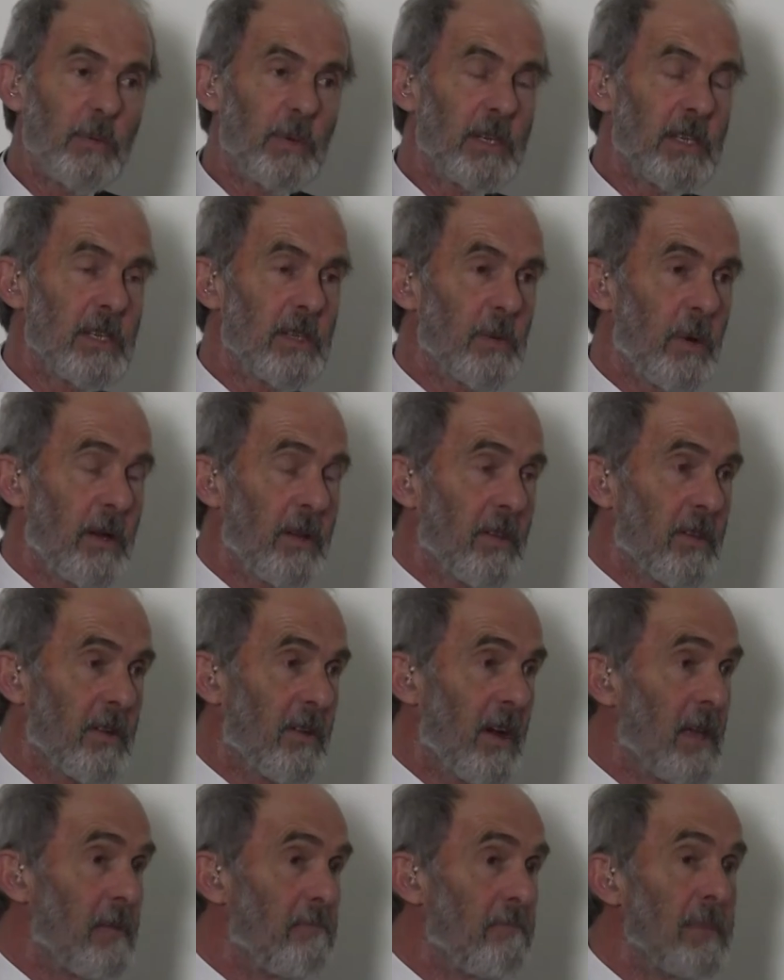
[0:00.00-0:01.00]
which is one of the
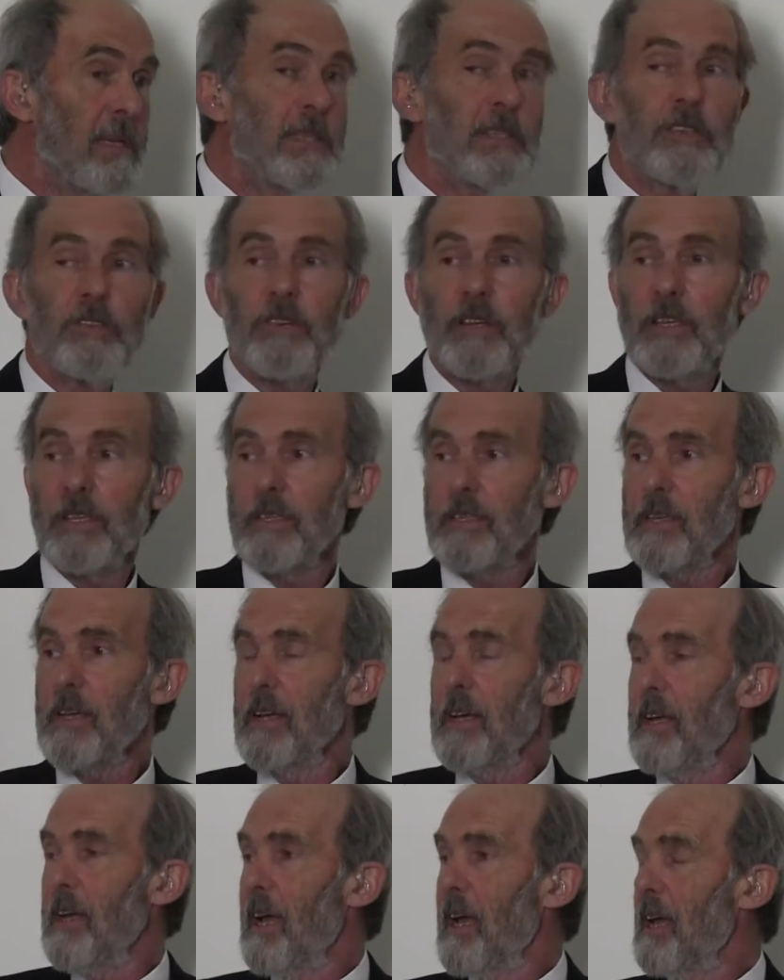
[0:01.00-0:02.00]
great mysteries
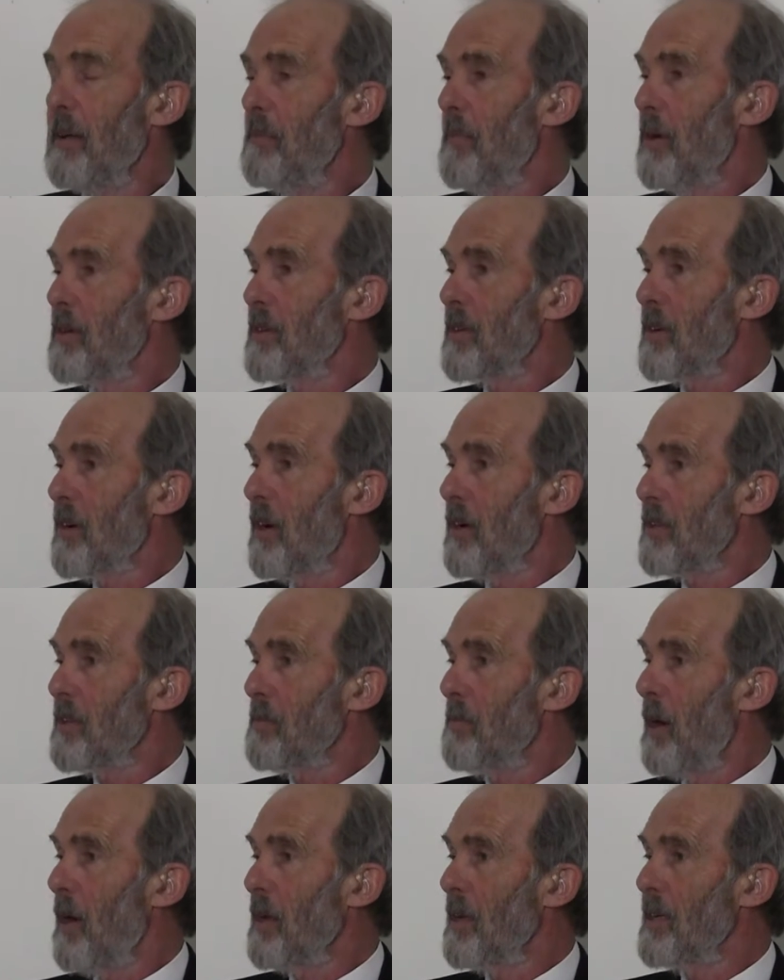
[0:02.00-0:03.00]
in modern
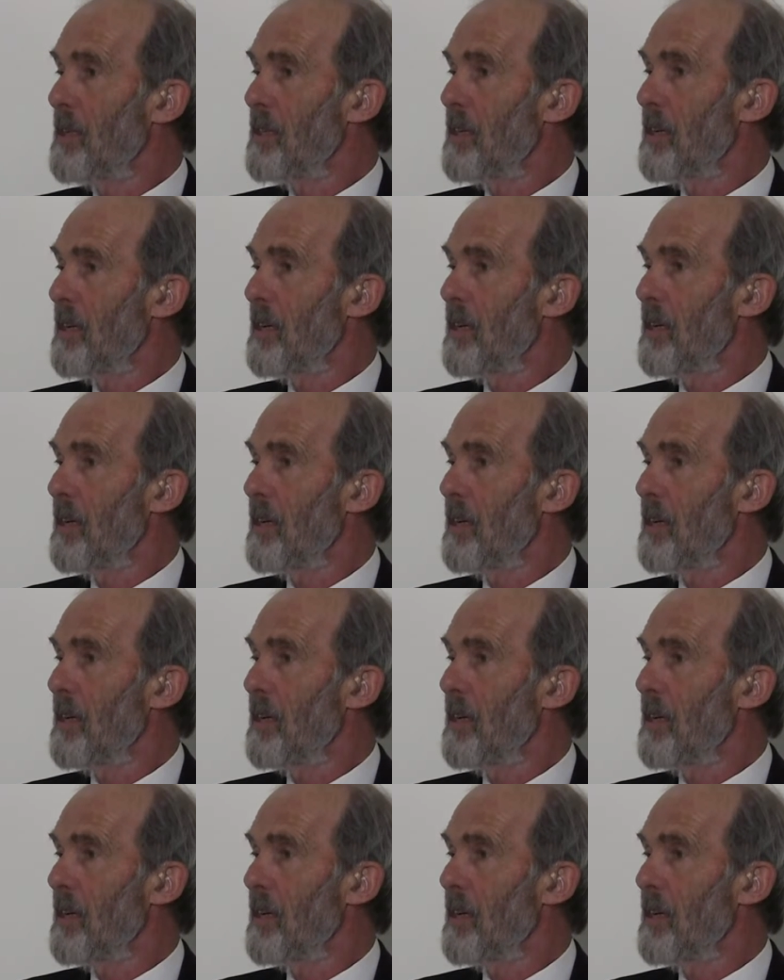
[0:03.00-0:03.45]
cosmology.